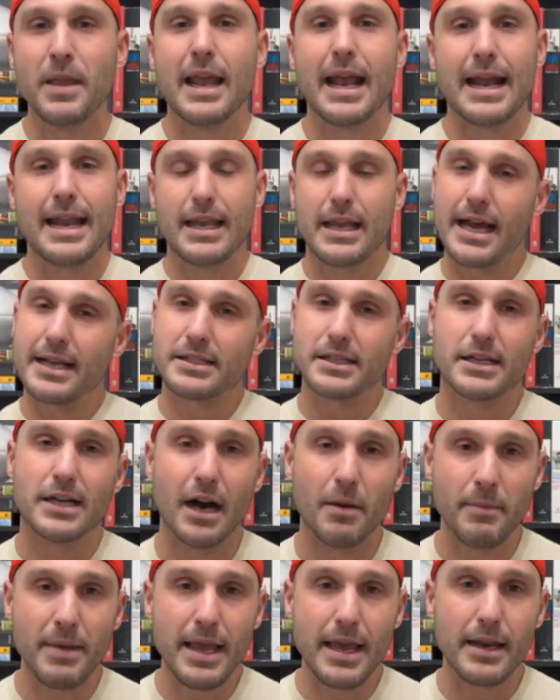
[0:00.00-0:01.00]
And he has to
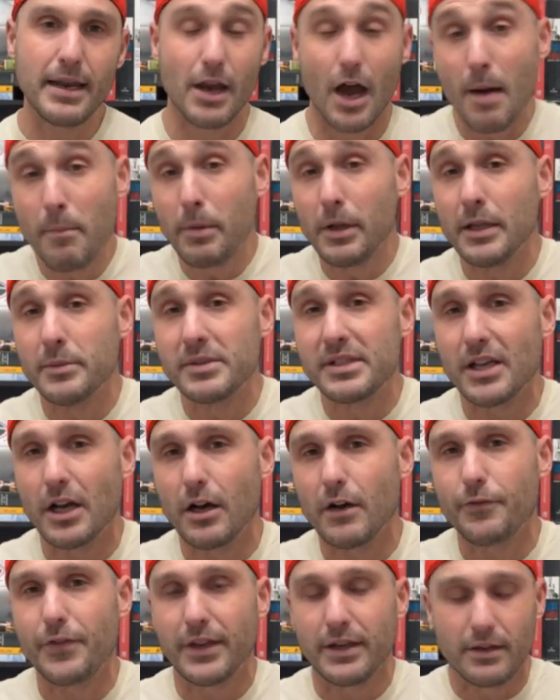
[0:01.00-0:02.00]
come in and humble
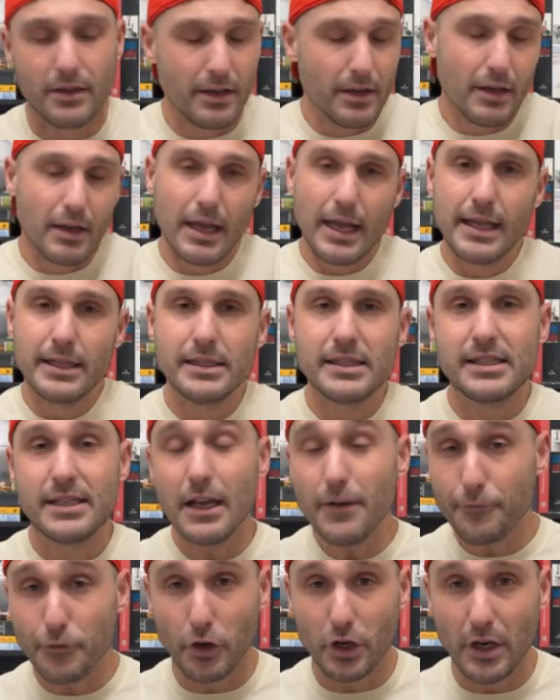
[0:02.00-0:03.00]
himself and
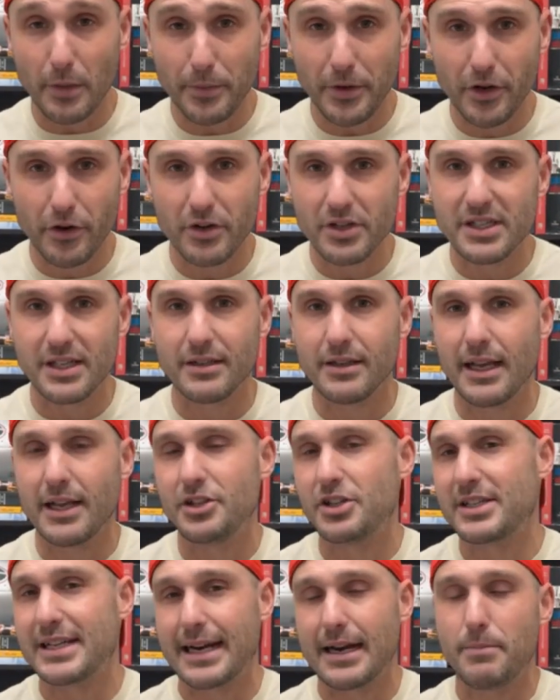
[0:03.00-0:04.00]
sit for a couple years and
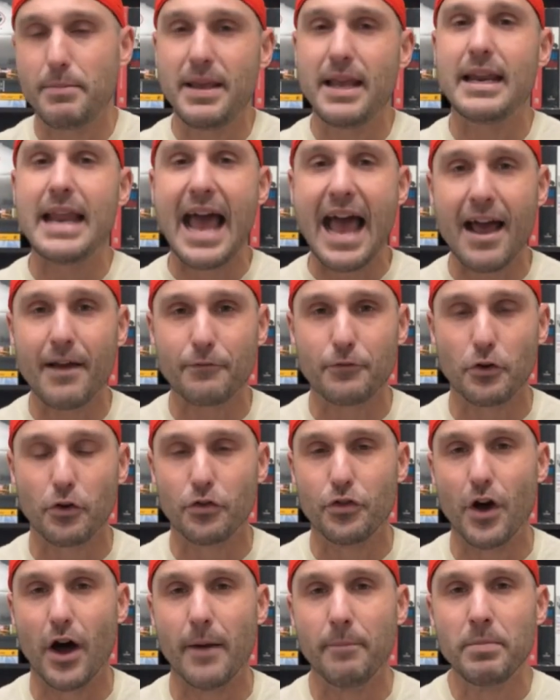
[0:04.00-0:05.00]
just kind of be an
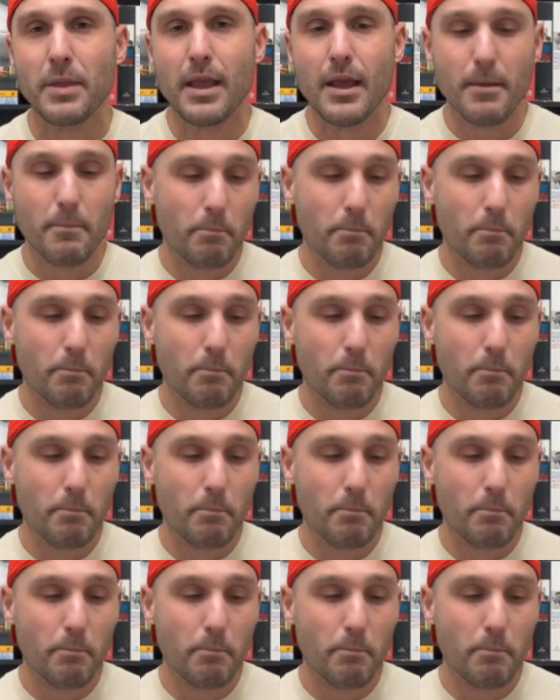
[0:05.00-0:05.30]
afterthought.